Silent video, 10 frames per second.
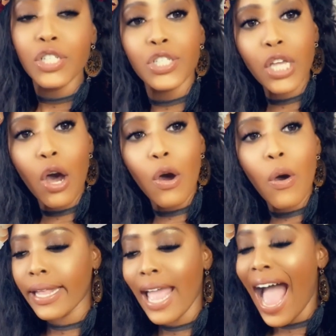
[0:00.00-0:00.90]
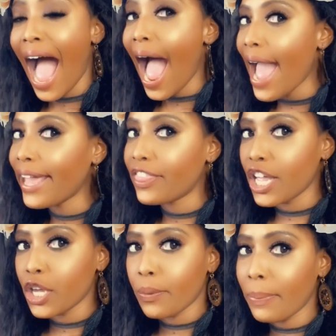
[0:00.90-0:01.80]
So I
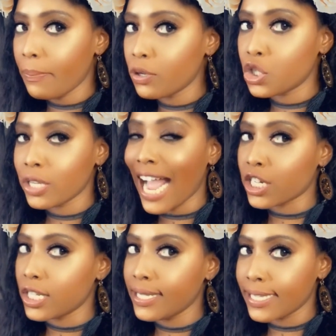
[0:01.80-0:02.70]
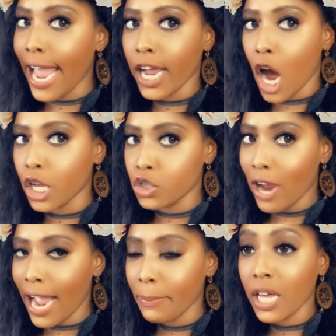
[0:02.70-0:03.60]
think people should actually sign
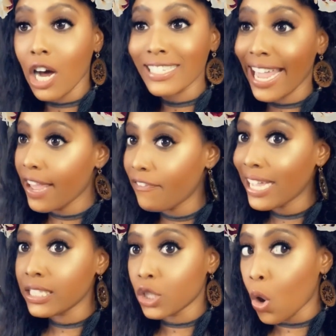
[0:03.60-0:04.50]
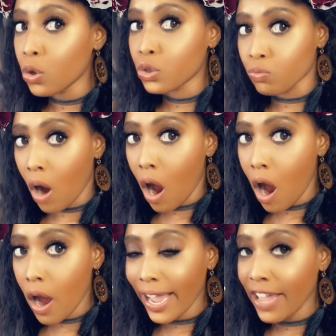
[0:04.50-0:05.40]
contract, because if it goes
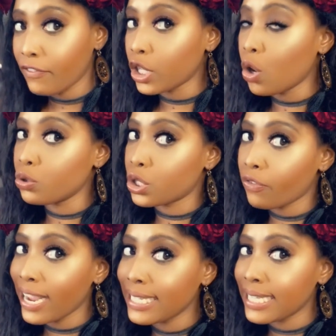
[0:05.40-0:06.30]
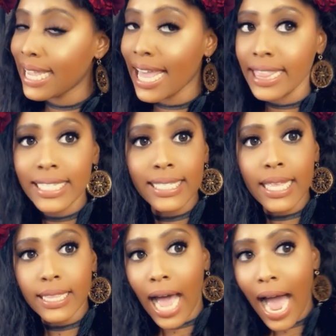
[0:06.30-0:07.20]
wrong, if it goes crazy and this
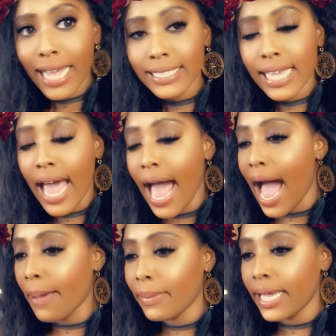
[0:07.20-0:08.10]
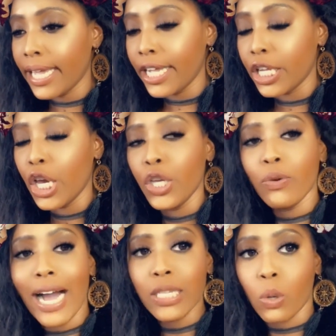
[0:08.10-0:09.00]
and that, I mean,
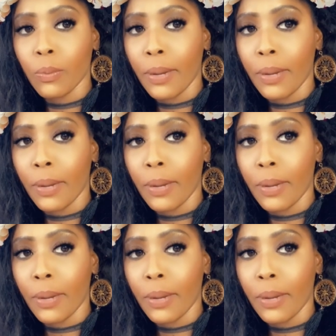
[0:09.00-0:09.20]
you guys want to be